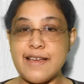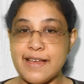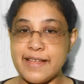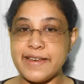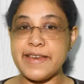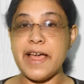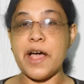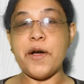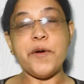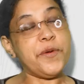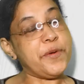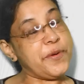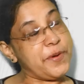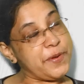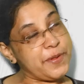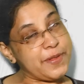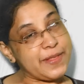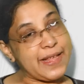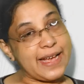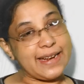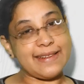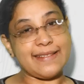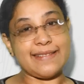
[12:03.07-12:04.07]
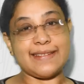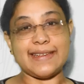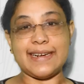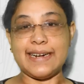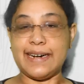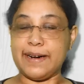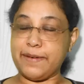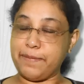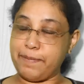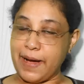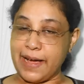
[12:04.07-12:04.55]
Now, that's
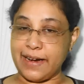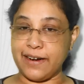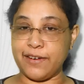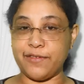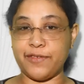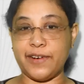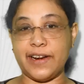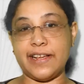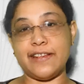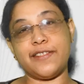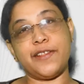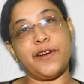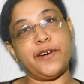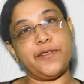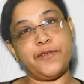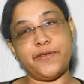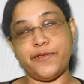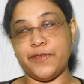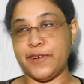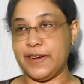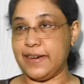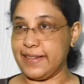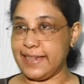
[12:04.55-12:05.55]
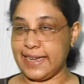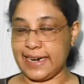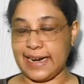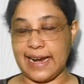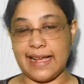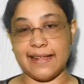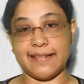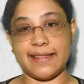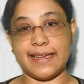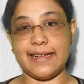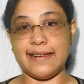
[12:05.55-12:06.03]
a paraphrase of the
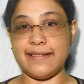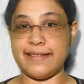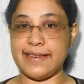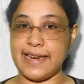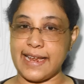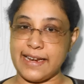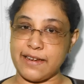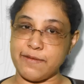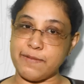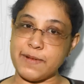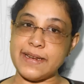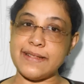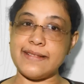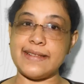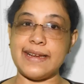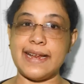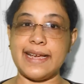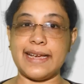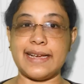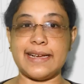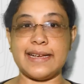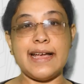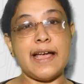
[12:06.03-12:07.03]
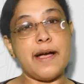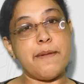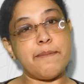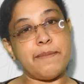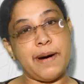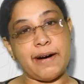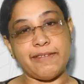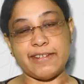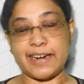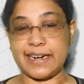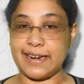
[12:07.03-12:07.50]
classical statements like
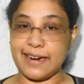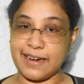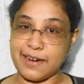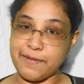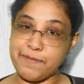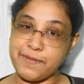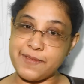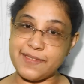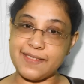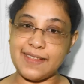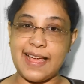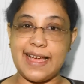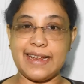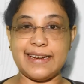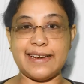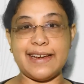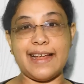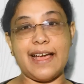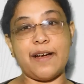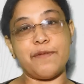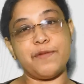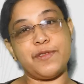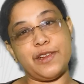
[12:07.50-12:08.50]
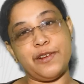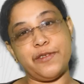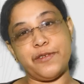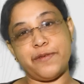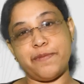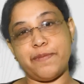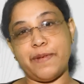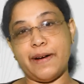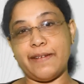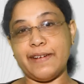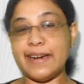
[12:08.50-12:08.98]
power corrupts and
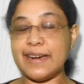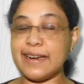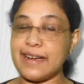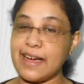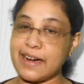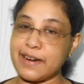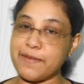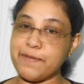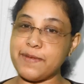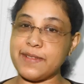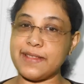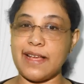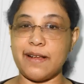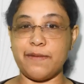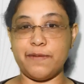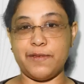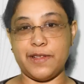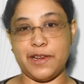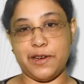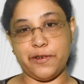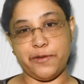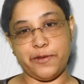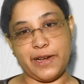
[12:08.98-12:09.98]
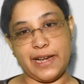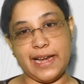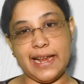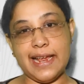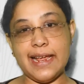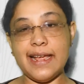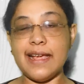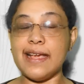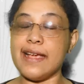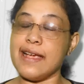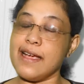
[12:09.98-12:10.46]
absolute power corrupts absolutely.
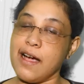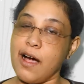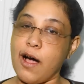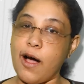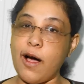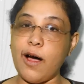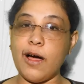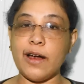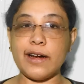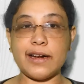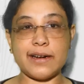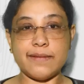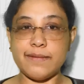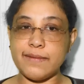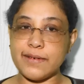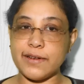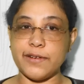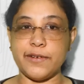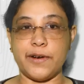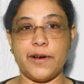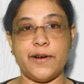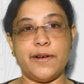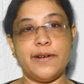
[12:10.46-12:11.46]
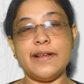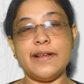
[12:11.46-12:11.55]
Or,